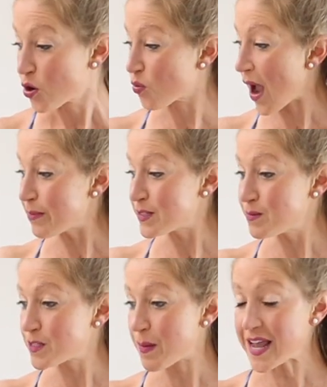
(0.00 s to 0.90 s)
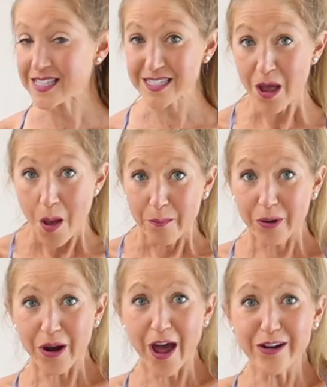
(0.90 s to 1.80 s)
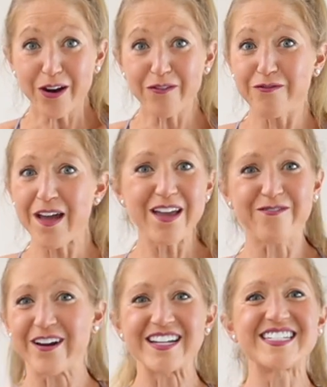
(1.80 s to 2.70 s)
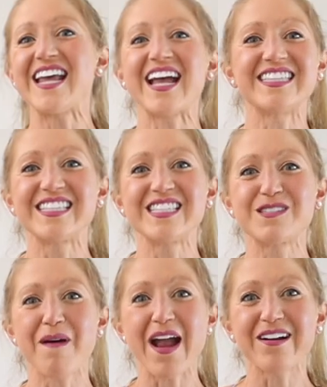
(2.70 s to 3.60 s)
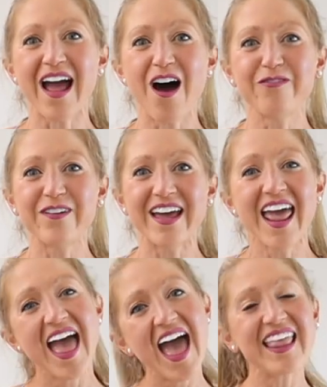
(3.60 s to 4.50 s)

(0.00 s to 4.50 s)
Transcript: Grab some space, put on your favorite dance-inspired outfit,